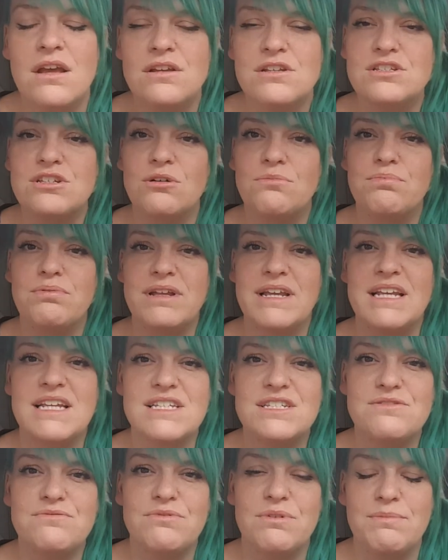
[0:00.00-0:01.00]
So
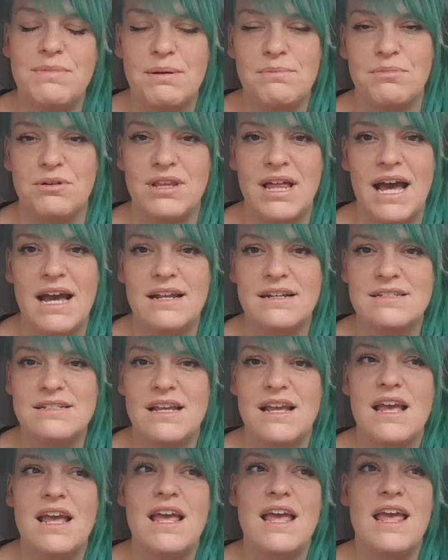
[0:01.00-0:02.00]
please remember that.
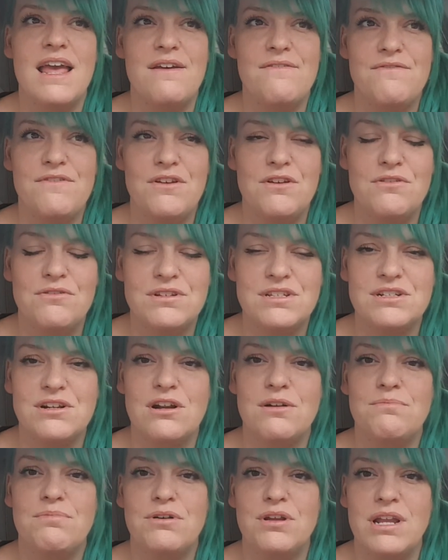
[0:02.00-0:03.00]
If you
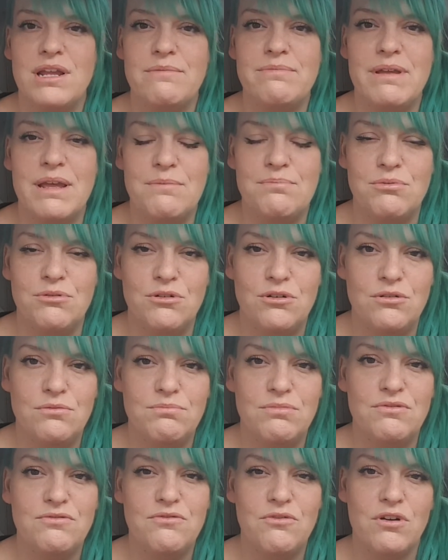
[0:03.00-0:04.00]
start putting people
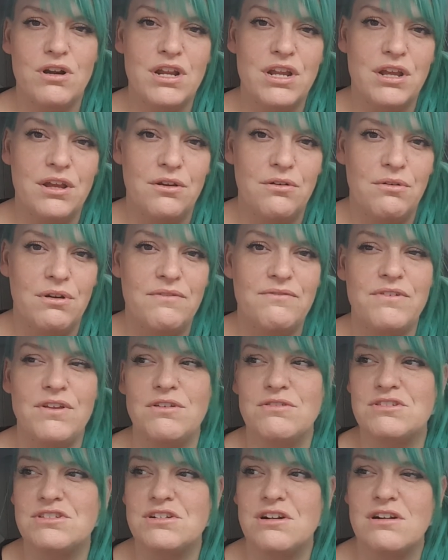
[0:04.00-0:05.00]
before you, if
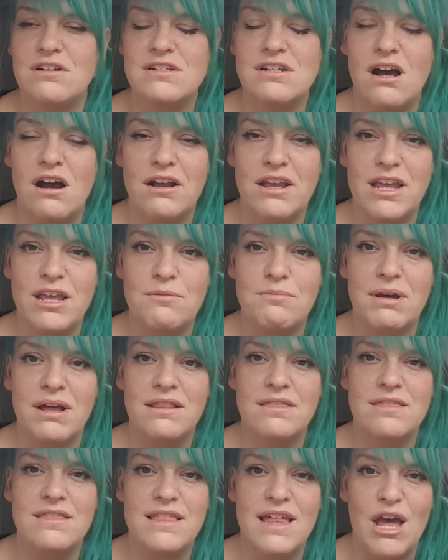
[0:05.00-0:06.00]
you start talking
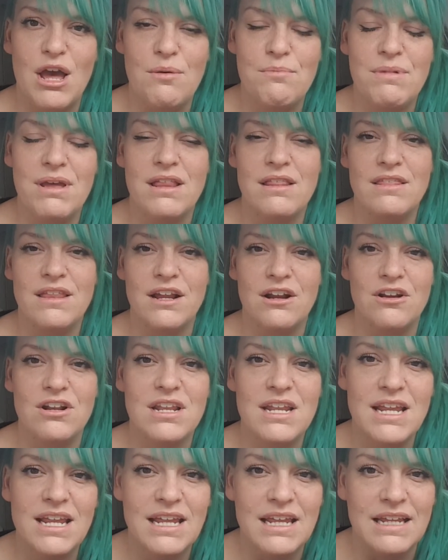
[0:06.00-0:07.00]
about them and their
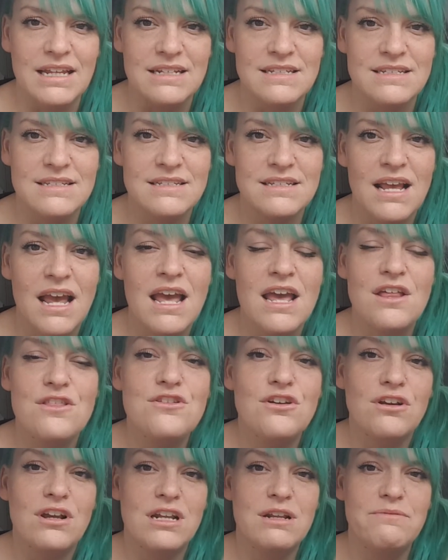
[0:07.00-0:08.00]
needs,
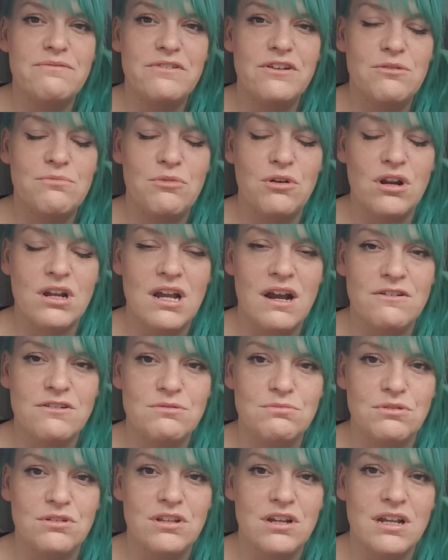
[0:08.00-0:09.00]
they're going to feel more
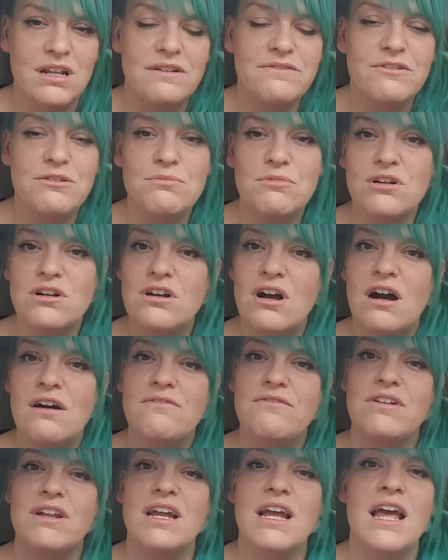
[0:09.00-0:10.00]
comfortable, they're going to feel more
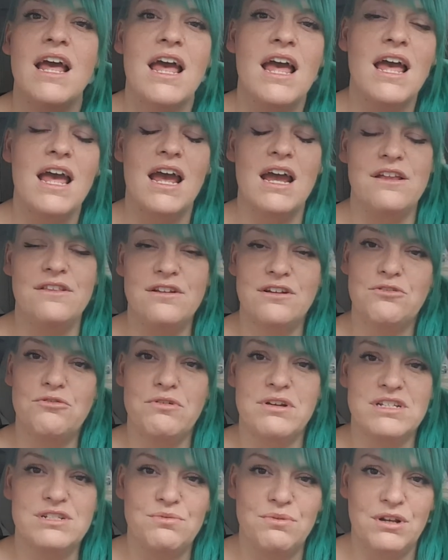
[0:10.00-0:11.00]
confident, and they're
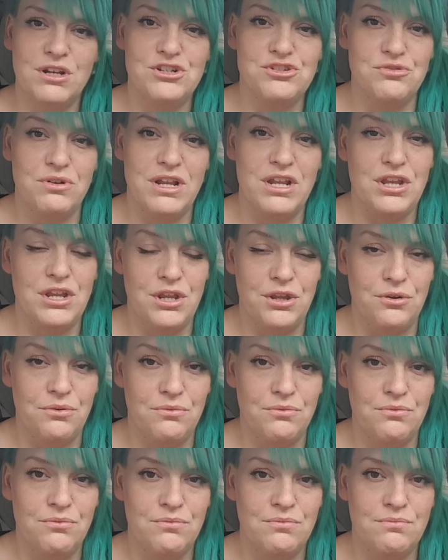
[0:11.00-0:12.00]
going to want to join
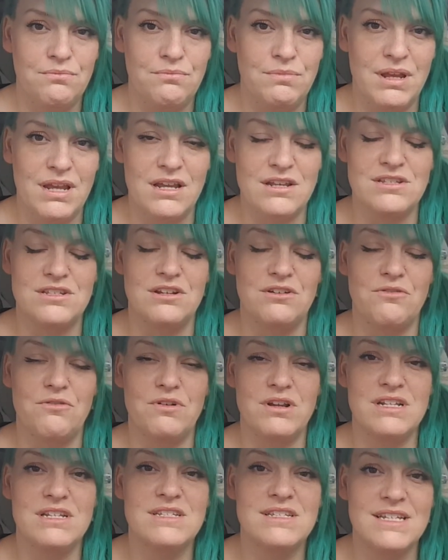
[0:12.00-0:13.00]
you because they're
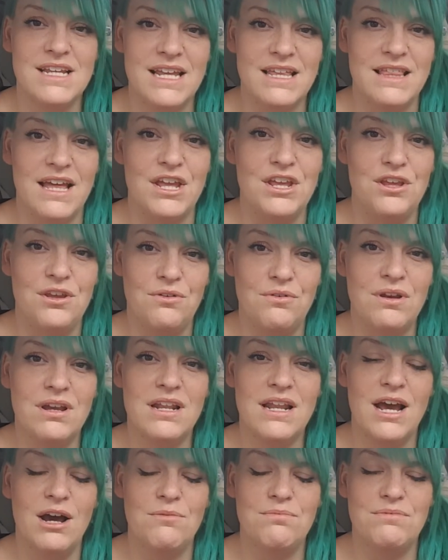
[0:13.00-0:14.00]
going to see that you
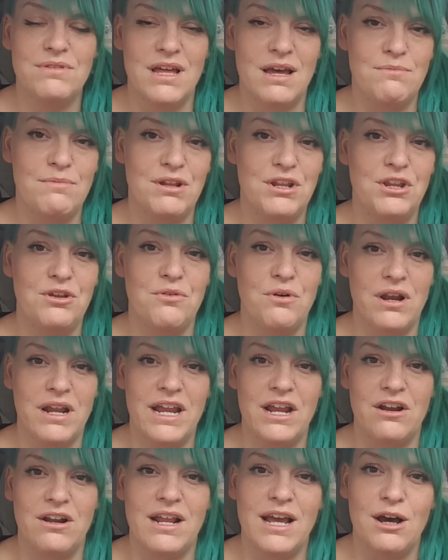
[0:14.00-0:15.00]
can help them and you are
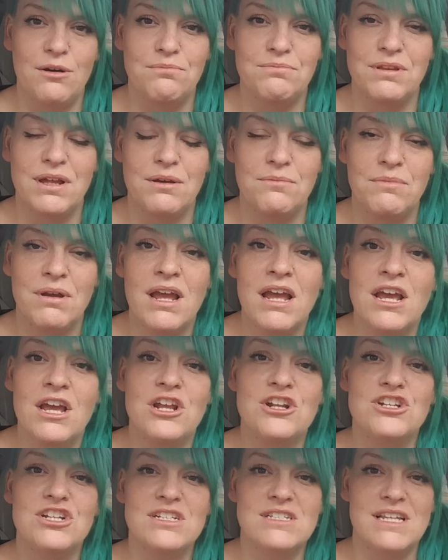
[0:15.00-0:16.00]
here to help them,
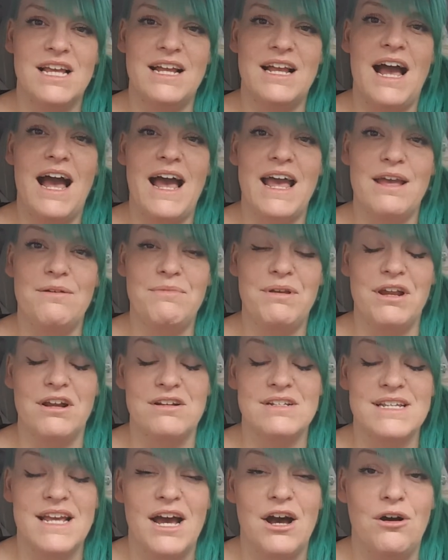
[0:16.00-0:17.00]
just like I am here
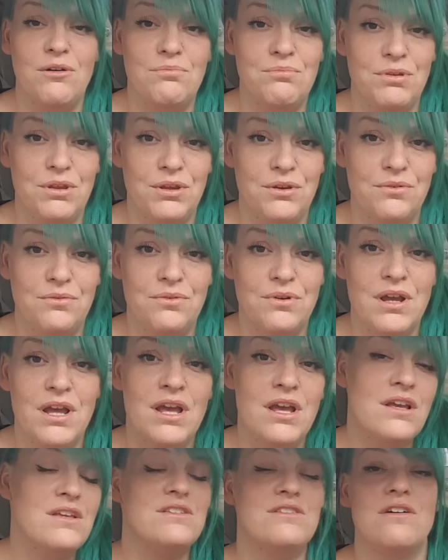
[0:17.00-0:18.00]
to help you.
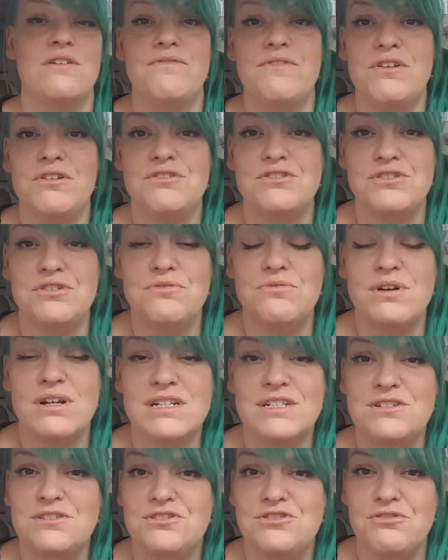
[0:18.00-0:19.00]
So if you do
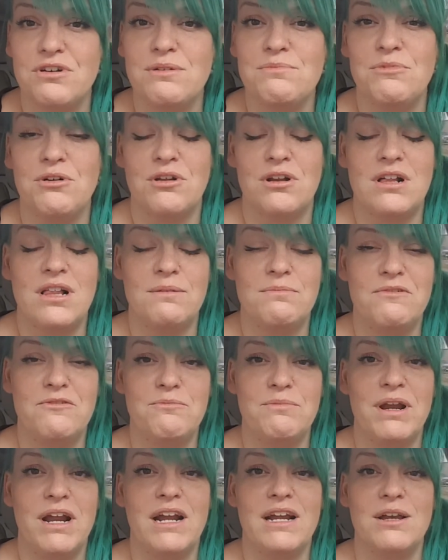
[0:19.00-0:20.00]
want to join Motor Club of
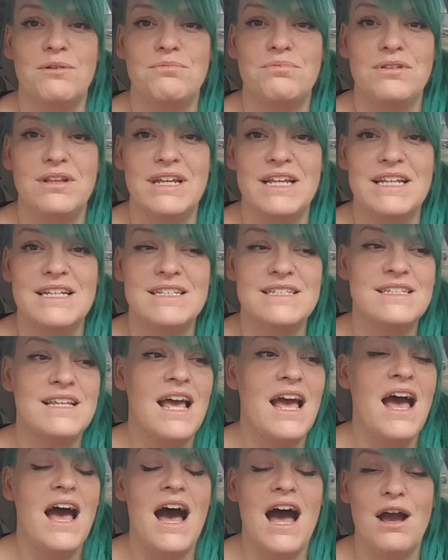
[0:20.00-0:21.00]
America, please,
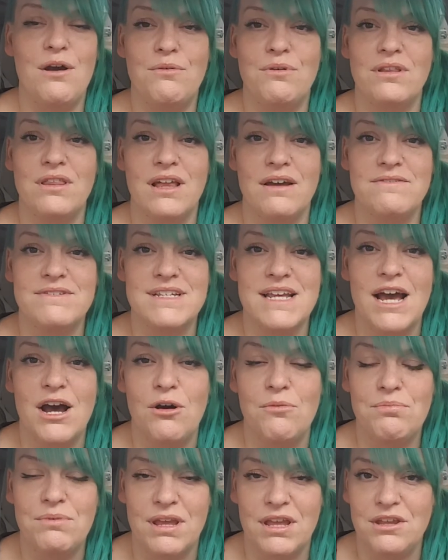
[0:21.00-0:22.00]
I would love to
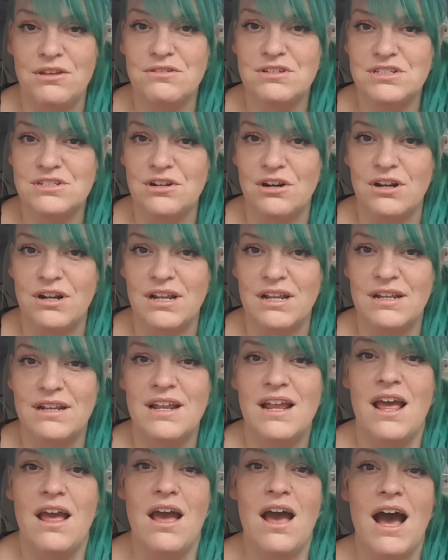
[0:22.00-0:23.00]
help get you started.
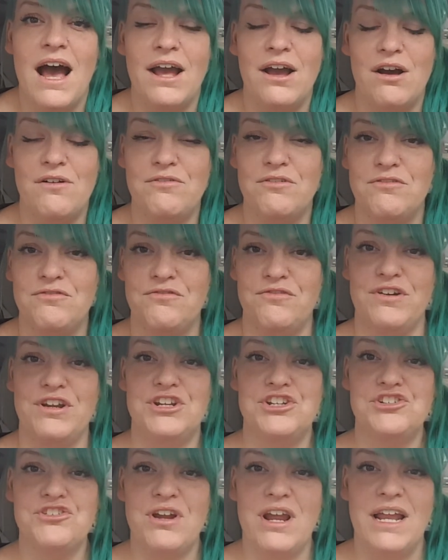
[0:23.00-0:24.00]
I offer
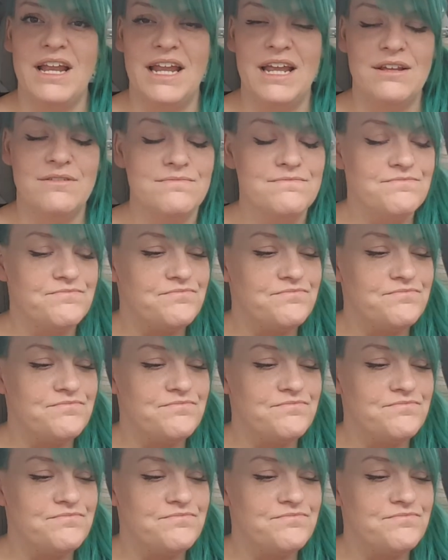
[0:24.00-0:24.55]
free training.